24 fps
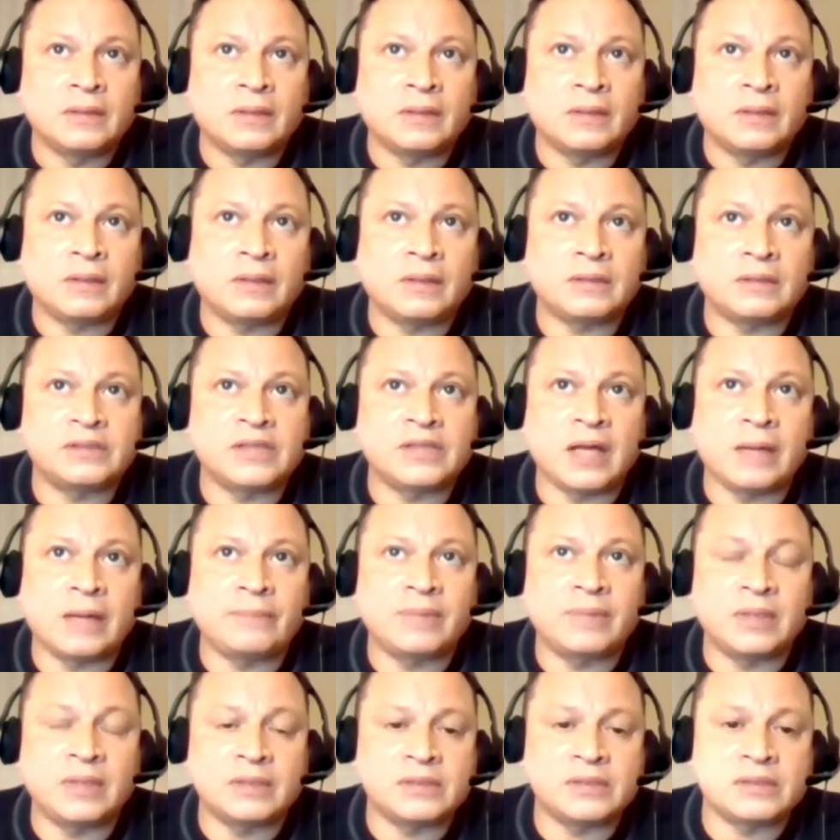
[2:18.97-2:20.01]
uh,
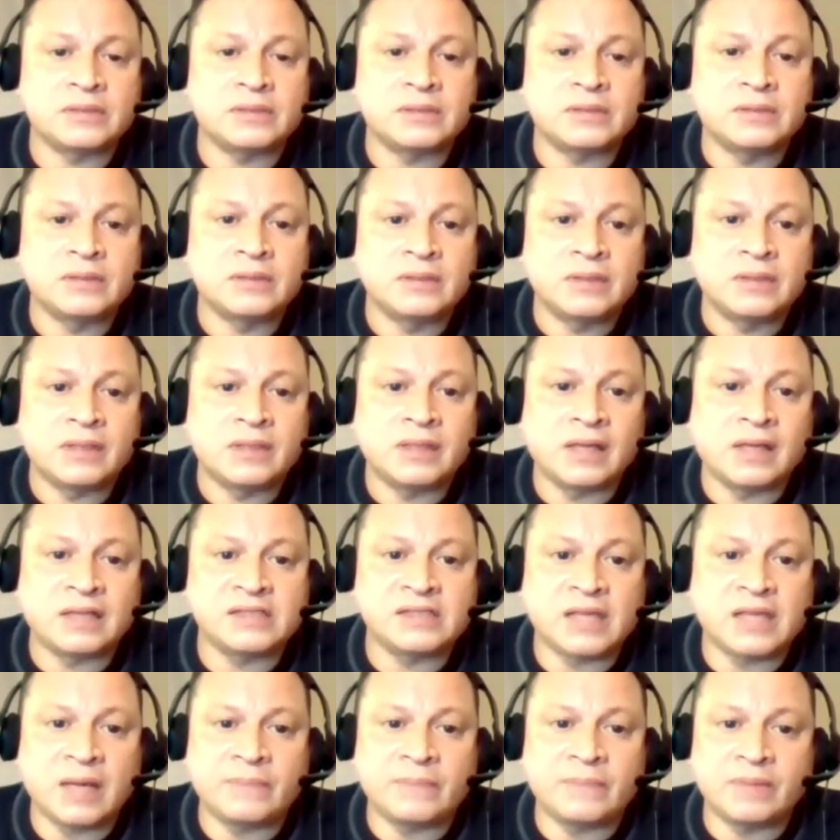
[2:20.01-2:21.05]
champions in that
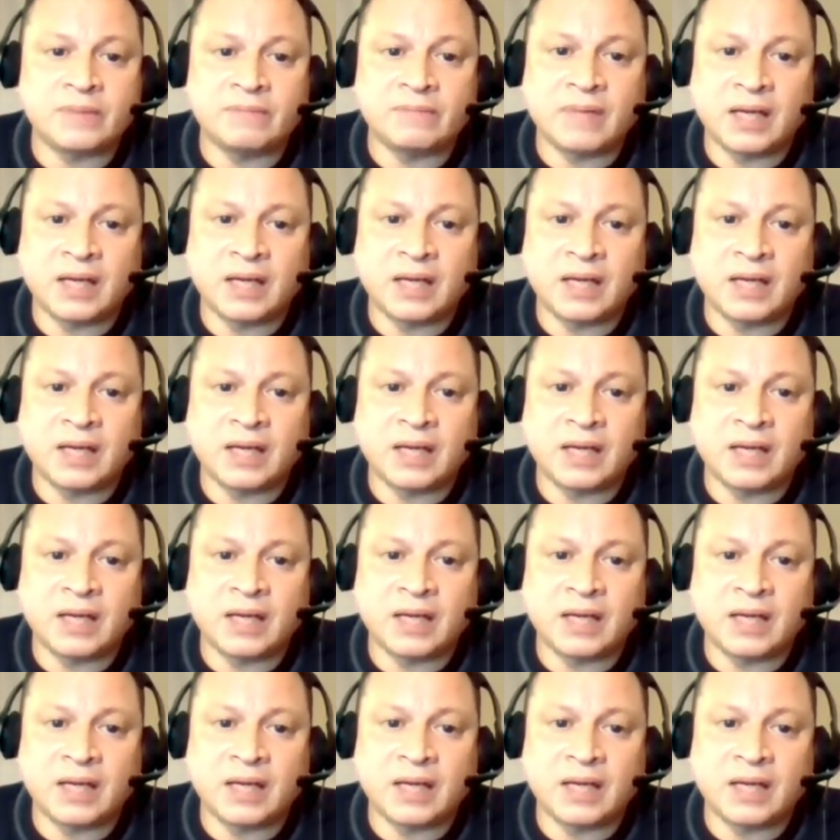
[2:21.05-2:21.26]
champion